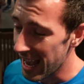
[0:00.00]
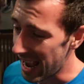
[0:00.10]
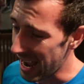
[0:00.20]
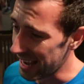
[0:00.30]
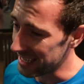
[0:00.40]

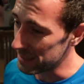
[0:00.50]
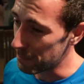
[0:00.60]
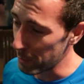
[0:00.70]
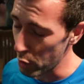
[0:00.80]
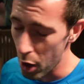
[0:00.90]
and
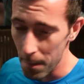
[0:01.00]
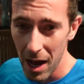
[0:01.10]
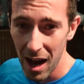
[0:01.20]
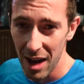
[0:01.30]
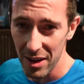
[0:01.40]
blew up
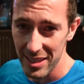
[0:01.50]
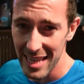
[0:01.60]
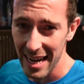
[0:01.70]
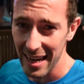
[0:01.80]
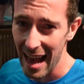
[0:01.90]
hard on the
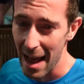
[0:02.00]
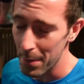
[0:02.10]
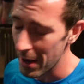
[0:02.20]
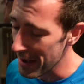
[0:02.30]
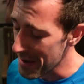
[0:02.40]
second lap.
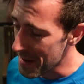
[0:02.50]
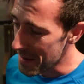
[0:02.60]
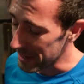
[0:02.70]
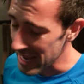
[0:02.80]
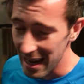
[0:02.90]

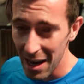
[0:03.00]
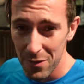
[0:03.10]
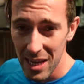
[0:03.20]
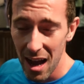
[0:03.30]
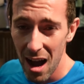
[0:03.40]
But yeah,
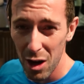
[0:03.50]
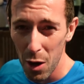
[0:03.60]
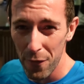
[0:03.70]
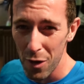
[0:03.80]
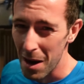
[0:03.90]
loved it. Hung
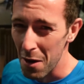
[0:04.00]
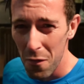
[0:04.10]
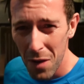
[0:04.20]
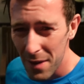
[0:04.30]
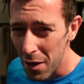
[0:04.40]
on for about
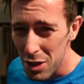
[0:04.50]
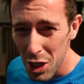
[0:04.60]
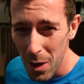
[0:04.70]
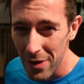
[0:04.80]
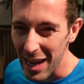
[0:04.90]

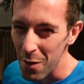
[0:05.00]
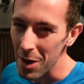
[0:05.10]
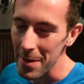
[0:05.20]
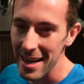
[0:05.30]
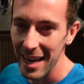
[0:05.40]
5:02, I think.
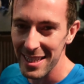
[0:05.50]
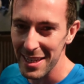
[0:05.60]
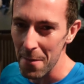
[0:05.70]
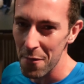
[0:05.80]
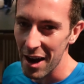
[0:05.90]
Would have been nice to
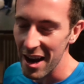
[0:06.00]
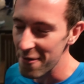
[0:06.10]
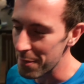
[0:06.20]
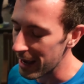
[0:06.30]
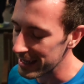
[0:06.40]
dip
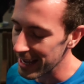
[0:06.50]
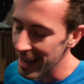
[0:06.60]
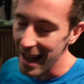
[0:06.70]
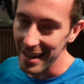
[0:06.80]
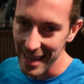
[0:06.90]
five, but
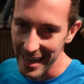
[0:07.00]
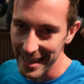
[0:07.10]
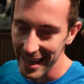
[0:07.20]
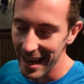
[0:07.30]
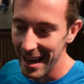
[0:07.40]
I'll
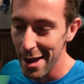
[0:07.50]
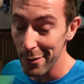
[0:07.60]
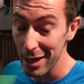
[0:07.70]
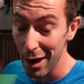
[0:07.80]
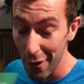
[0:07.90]
take it. It
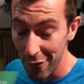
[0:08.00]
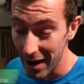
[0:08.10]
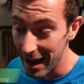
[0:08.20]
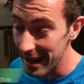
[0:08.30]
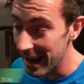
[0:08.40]
was a lot of
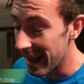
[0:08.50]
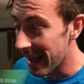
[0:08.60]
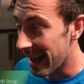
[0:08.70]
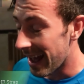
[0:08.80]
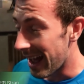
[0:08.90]
fun,
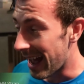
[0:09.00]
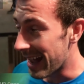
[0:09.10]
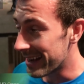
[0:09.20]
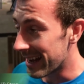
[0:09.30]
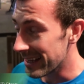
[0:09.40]

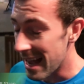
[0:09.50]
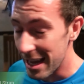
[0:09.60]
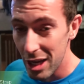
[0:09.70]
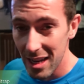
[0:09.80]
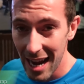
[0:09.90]
and uh, yeah,
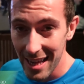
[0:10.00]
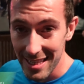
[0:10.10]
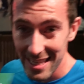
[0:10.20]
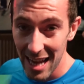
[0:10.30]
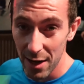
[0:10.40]
a good line in
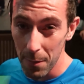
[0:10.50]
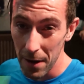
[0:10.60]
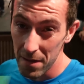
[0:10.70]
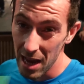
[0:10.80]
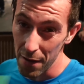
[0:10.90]
the sand of
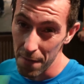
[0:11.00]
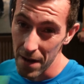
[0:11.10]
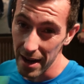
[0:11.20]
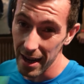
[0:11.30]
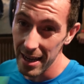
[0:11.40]
my current
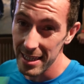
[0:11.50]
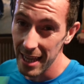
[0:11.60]
fitness